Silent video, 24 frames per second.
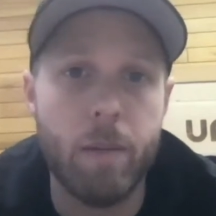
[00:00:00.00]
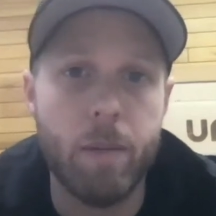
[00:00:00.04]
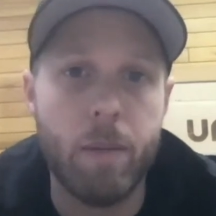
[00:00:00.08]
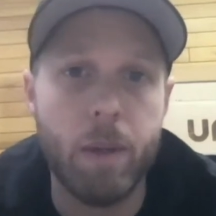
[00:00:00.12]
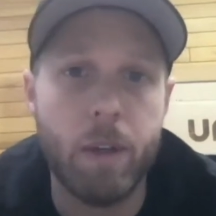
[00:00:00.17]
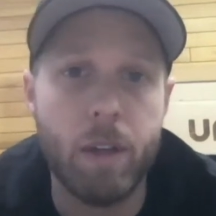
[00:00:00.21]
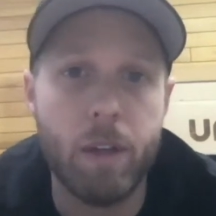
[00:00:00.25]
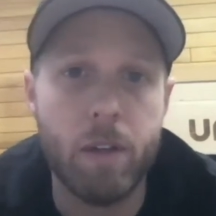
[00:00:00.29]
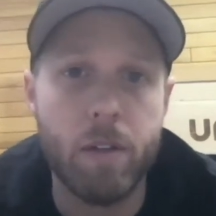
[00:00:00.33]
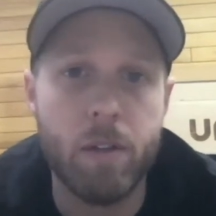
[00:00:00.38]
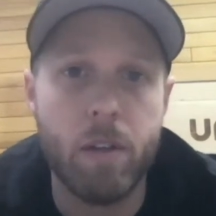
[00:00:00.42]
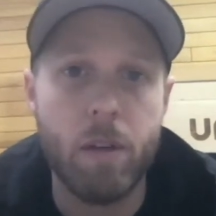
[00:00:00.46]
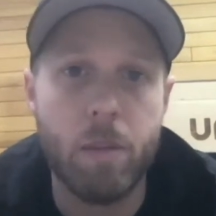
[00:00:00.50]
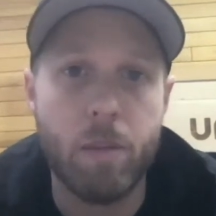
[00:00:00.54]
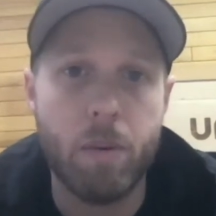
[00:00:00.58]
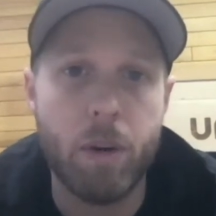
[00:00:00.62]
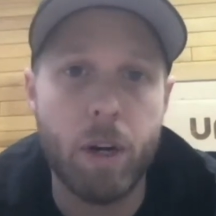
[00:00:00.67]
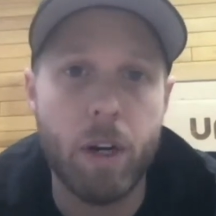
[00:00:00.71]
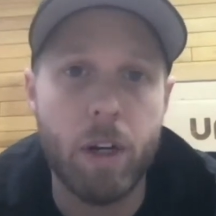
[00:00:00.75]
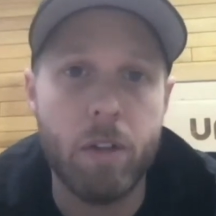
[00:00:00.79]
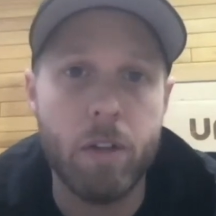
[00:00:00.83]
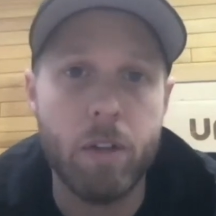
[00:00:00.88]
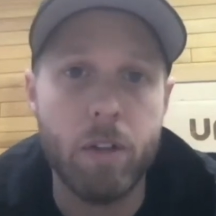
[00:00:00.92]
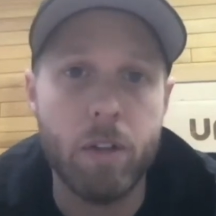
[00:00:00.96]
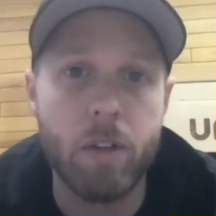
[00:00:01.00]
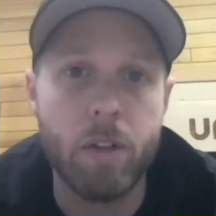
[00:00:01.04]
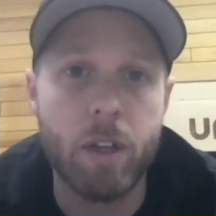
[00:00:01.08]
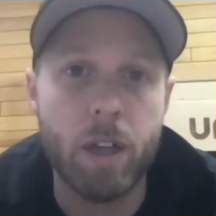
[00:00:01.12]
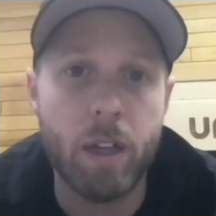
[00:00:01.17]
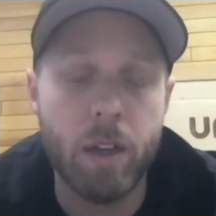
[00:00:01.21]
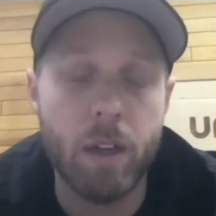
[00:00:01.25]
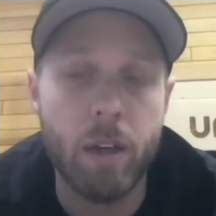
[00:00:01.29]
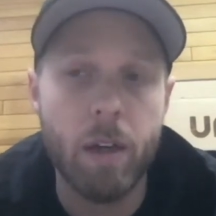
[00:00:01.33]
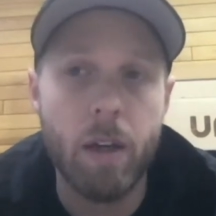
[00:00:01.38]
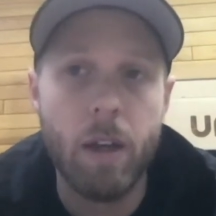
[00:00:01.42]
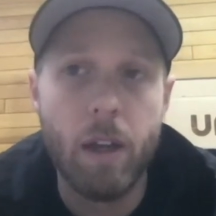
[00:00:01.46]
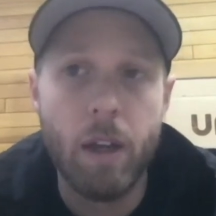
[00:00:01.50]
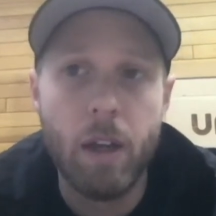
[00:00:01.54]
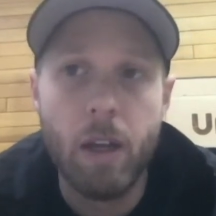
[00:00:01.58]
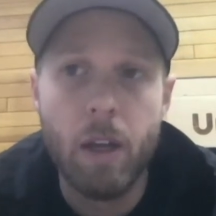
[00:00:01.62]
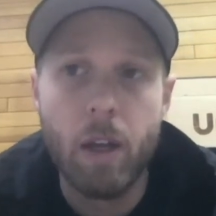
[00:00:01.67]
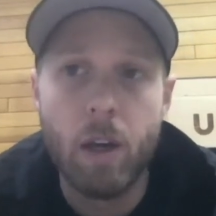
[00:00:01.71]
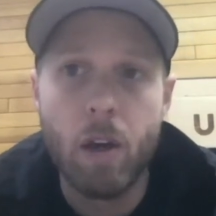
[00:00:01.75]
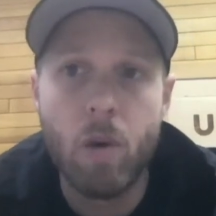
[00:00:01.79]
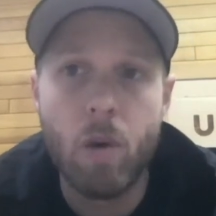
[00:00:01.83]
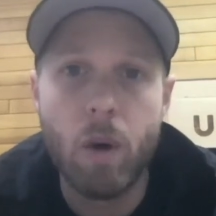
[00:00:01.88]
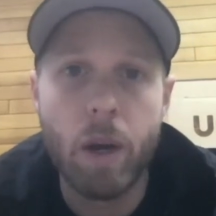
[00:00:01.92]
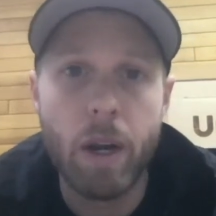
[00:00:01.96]
because the appraisals get
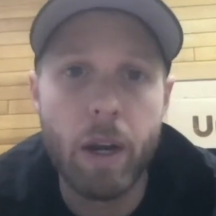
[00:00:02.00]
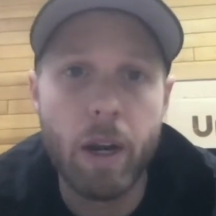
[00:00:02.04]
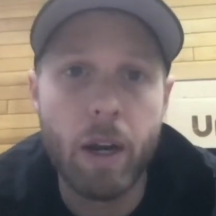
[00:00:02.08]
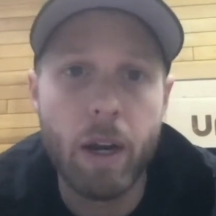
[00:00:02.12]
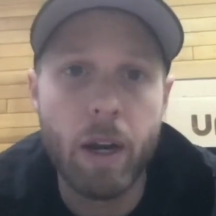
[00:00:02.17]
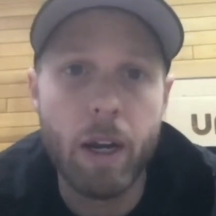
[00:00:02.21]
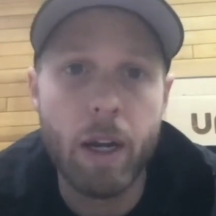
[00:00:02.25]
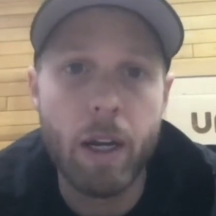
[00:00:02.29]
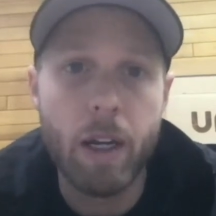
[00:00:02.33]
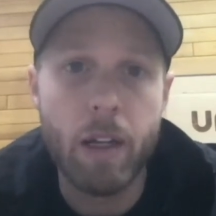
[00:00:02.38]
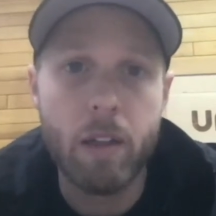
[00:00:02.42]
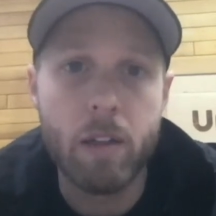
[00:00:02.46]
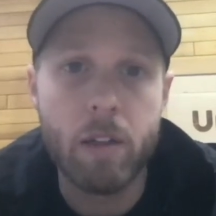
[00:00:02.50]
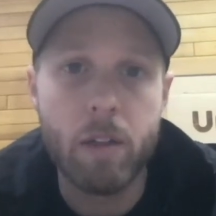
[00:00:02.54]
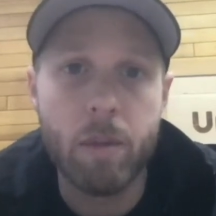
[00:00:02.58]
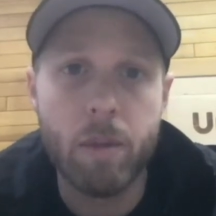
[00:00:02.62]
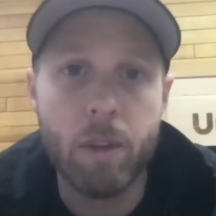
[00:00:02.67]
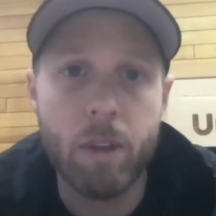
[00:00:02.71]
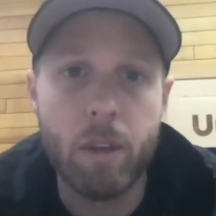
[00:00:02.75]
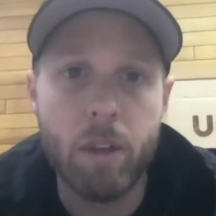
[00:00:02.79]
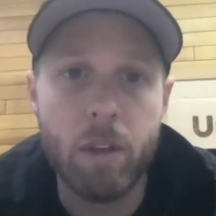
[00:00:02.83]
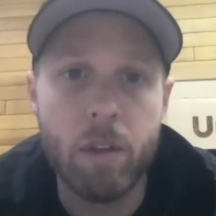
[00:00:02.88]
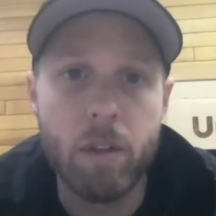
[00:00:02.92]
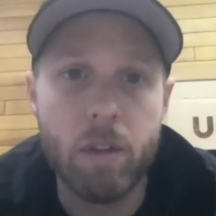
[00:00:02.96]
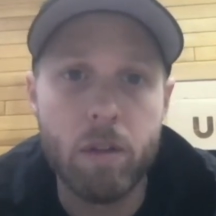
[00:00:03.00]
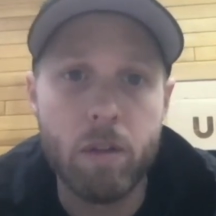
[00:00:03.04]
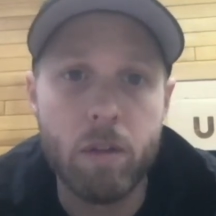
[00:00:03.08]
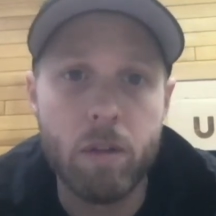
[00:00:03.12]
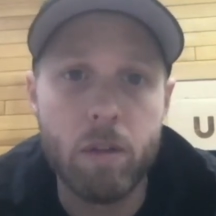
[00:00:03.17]
quite high in some of these